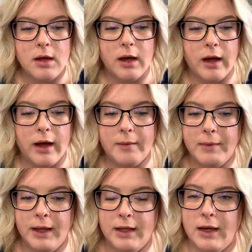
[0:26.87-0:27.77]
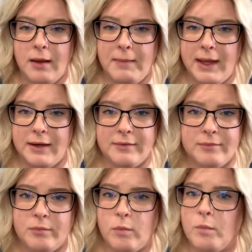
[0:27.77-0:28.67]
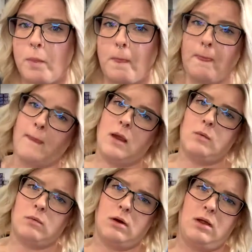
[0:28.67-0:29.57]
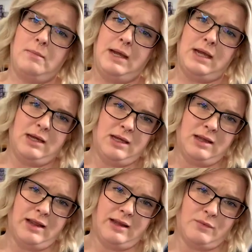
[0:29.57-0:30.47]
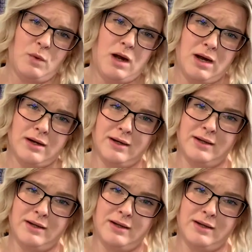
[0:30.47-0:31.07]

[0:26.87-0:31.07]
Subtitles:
And I mean, we're all making it work.